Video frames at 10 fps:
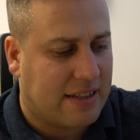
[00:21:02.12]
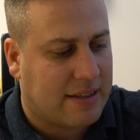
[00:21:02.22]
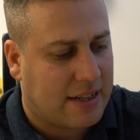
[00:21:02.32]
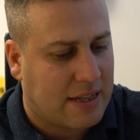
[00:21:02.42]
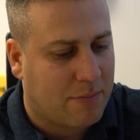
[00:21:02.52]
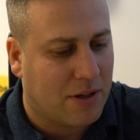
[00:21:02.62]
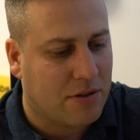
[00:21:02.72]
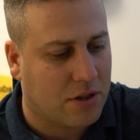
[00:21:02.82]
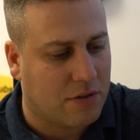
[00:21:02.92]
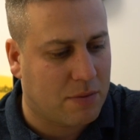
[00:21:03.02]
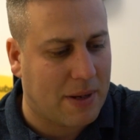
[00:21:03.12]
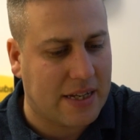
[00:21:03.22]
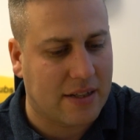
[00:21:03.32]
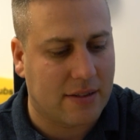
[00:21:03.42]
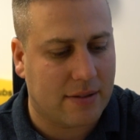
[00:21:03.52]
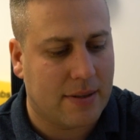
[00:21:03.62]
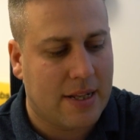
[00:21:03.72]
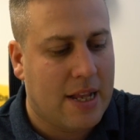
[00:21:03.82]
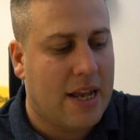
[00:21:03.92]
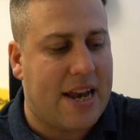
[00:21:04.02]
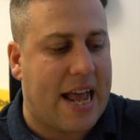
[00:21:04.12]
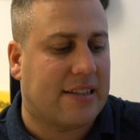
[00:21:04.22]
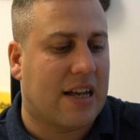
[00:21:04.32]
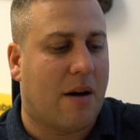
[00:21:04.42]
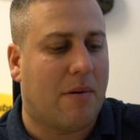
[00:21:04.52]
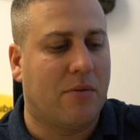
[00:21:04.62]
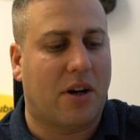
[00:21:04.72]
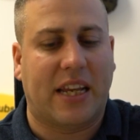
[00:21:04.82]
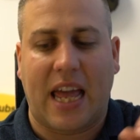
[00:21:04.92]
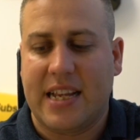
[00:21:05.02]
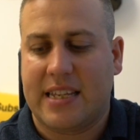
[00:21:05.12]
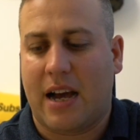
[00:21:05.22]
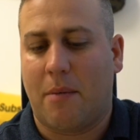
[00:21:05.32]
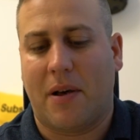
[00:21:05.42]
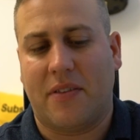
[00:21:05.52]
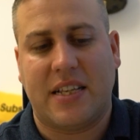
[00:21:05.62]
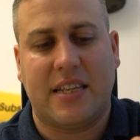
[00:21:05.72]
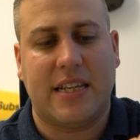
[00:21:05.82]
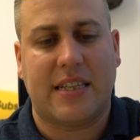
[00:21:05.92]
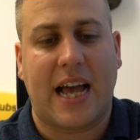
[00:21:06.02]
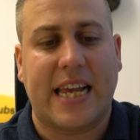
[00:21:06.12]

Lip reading: to these Bluetooth speakers. Next up, I'm not going to get this out, but this is a